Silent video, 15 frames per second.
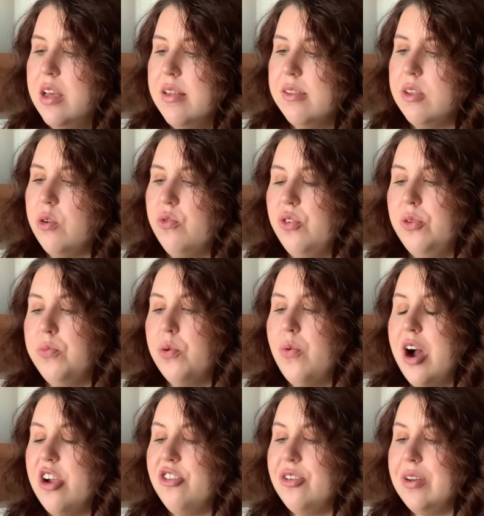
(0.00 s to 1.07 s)
So
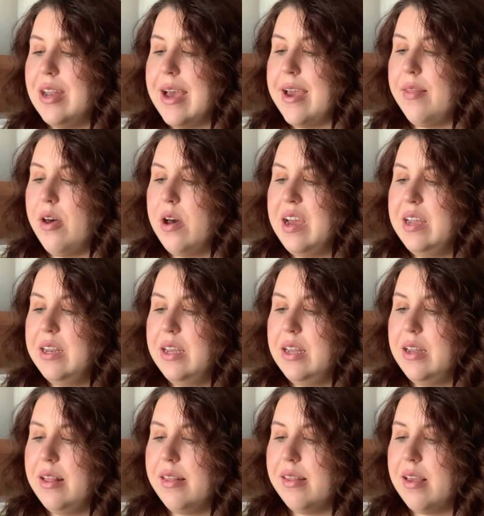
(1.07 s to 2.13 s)
superwash and nylon,
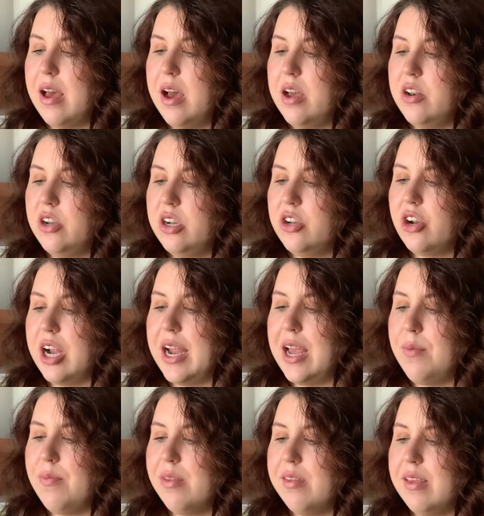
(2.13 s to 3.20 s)
and it's 100
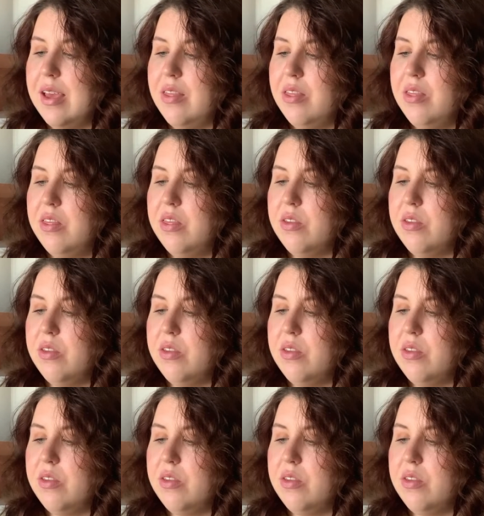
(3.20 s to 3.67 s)
grams and